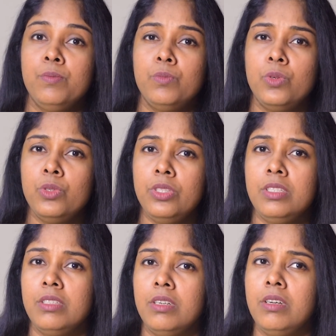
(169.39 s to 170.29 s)

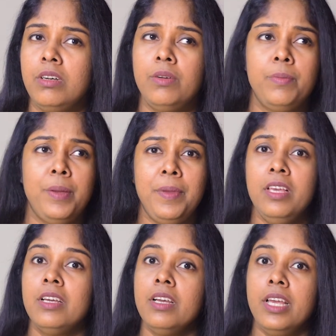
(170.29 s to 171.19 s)
most
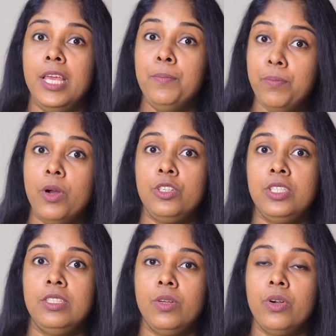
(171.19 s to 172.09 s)

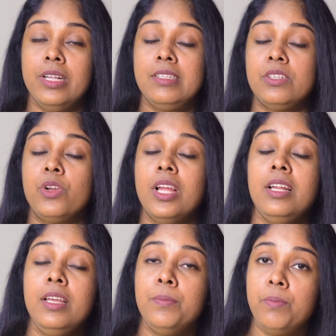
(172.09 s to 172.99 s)
important or
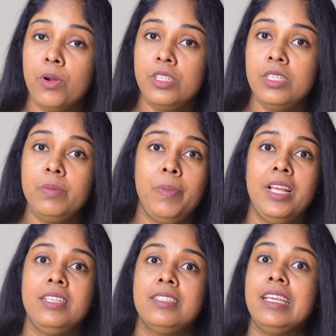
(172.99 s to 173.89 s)
historically important
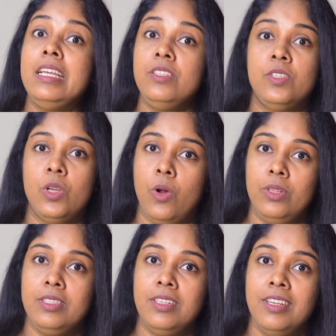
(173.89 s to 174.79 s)
plays, King
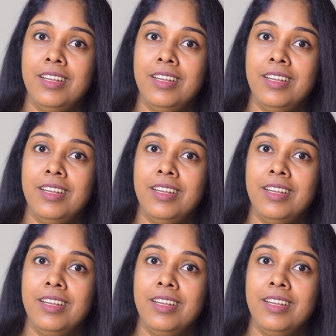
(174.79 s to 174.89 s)
John.